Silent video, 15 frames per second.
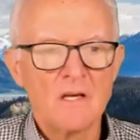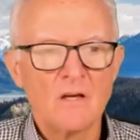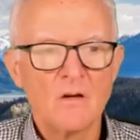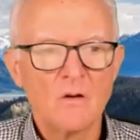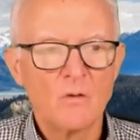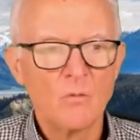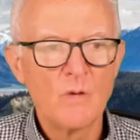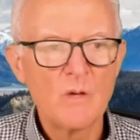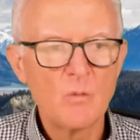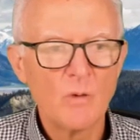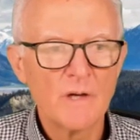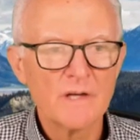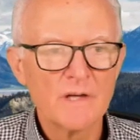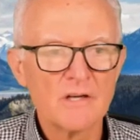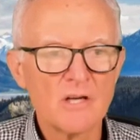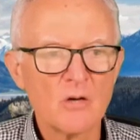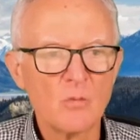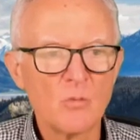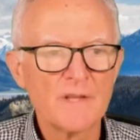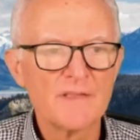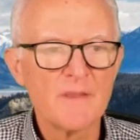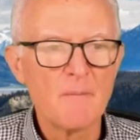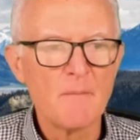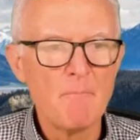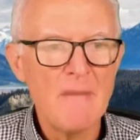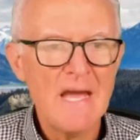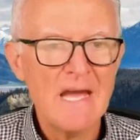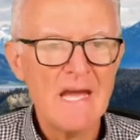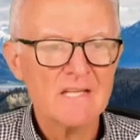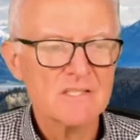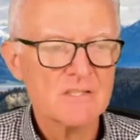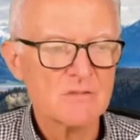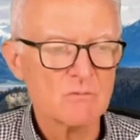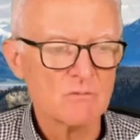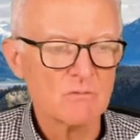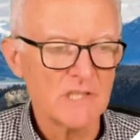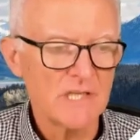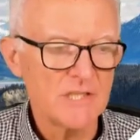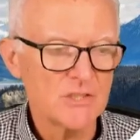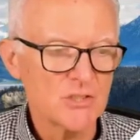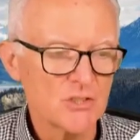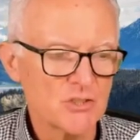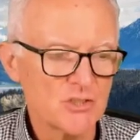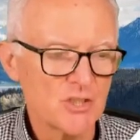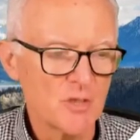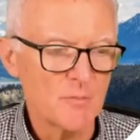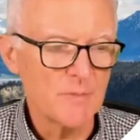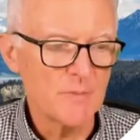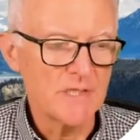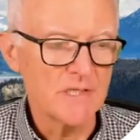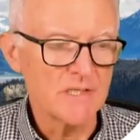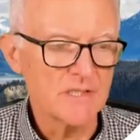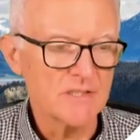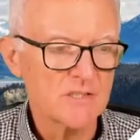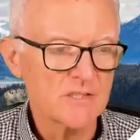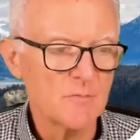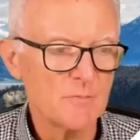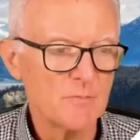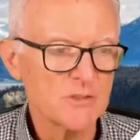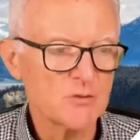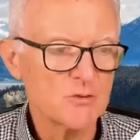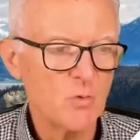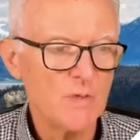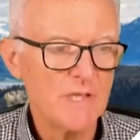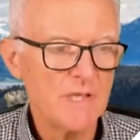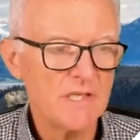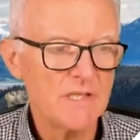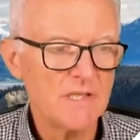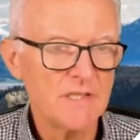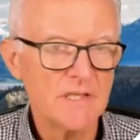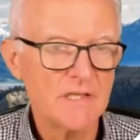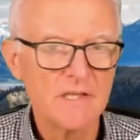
We want to know what the mass relationship is between